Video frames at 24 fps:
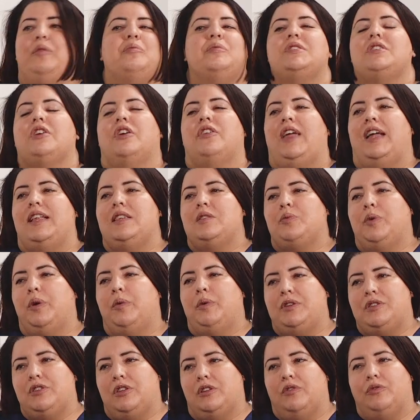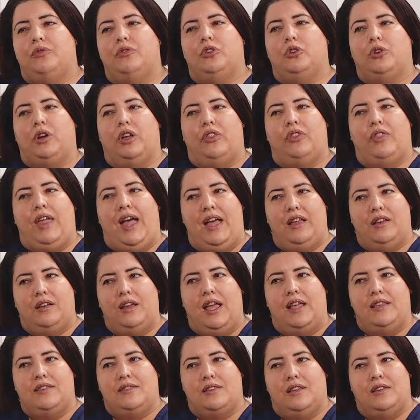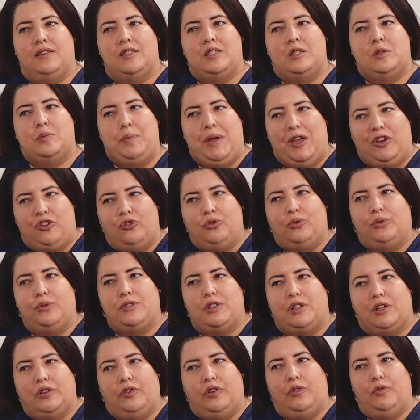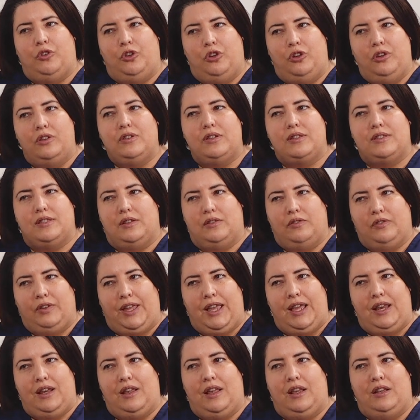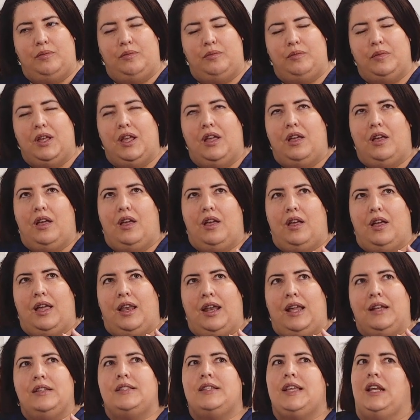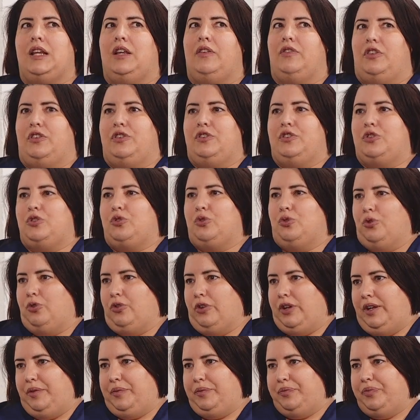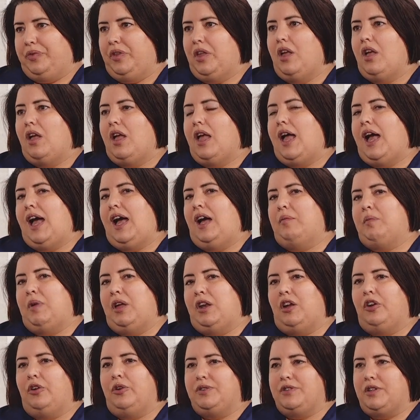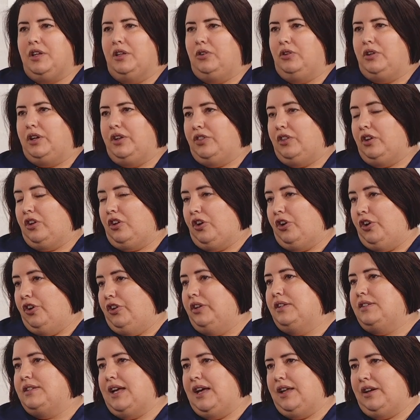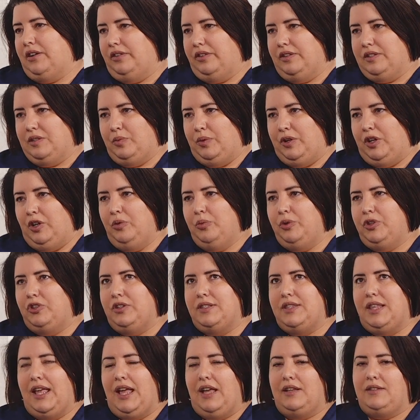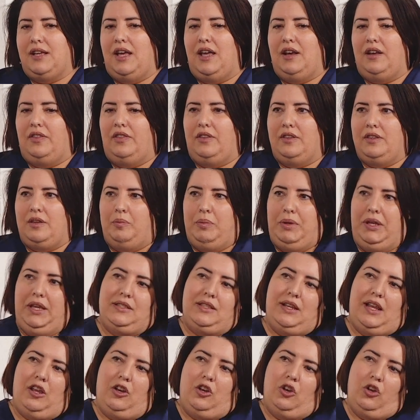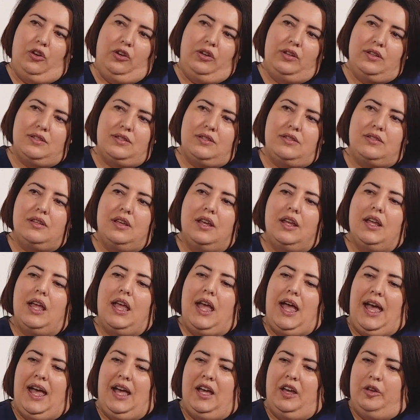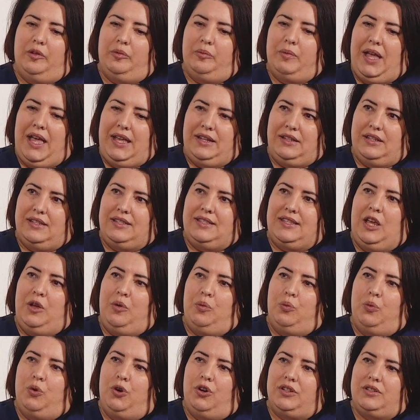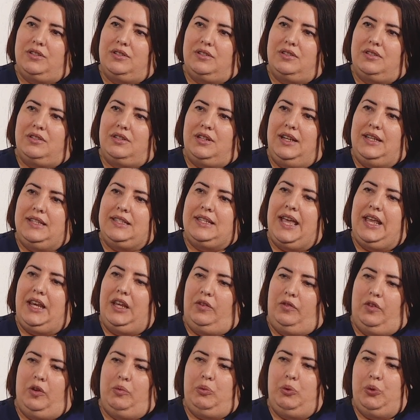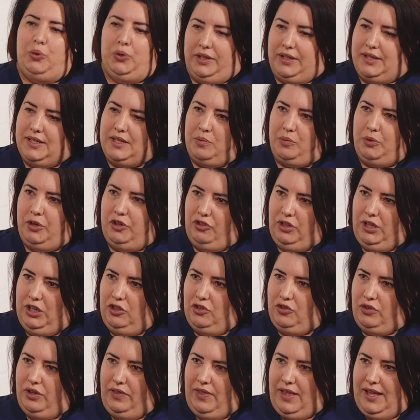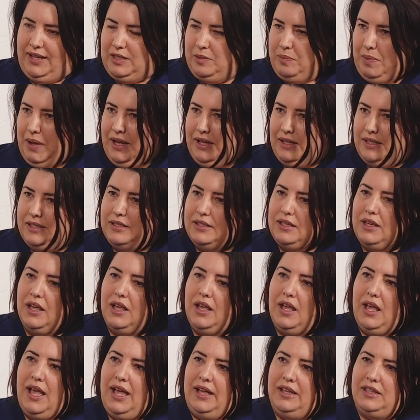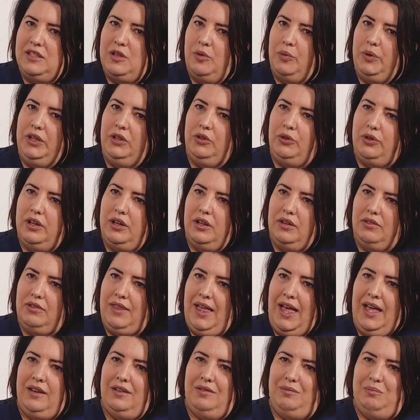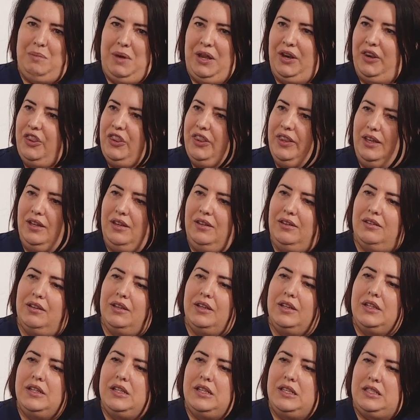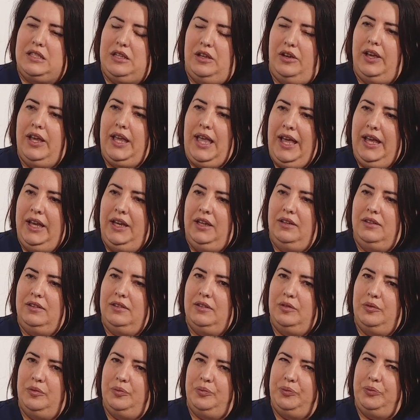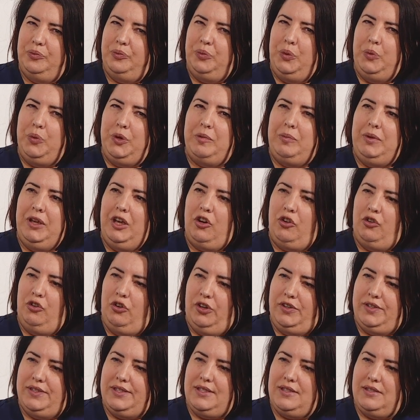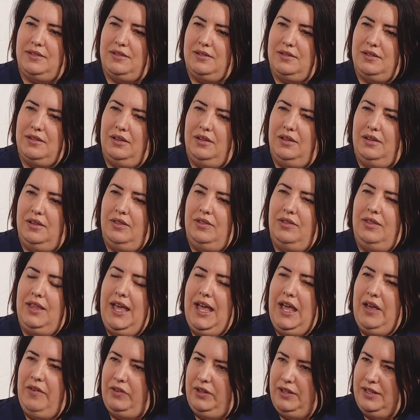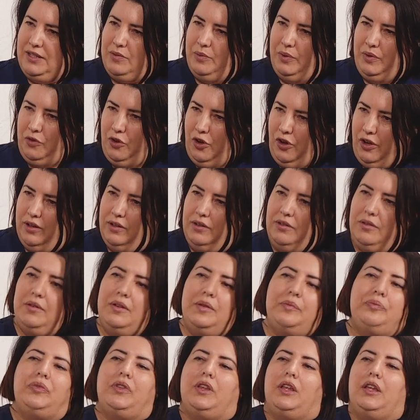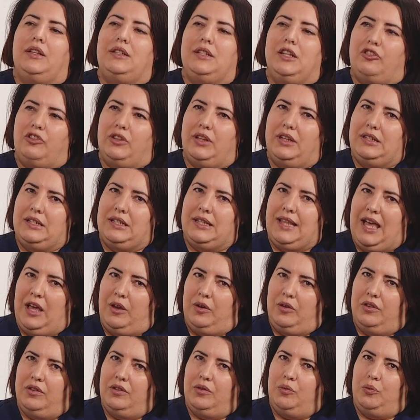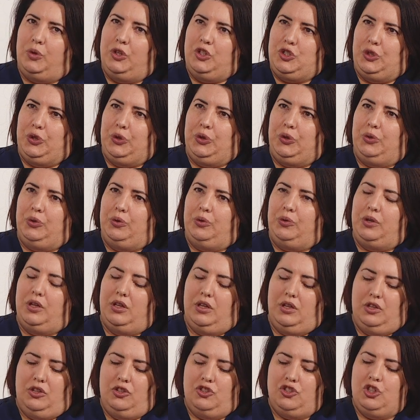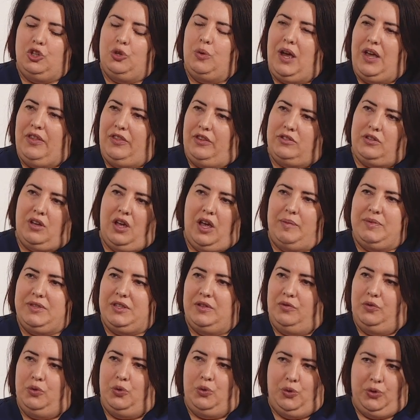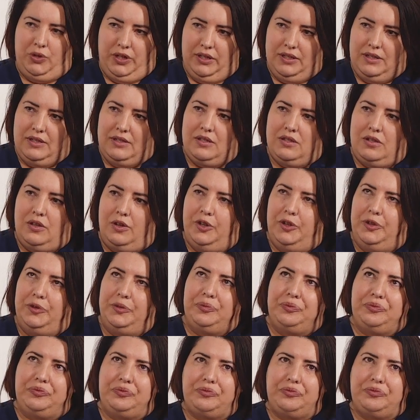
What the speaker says: So that's where we sort of look at that as a special sort of review to sort of get an understanding of the story. And I also look at the coded data as well, which is the data that appears in our notes, and to see what is getting reported as a pressure injury in that space. And so we look at that monthly. So again, we want to be across the evidence that we've got. Additionally to that, we do 2 other types of audits. So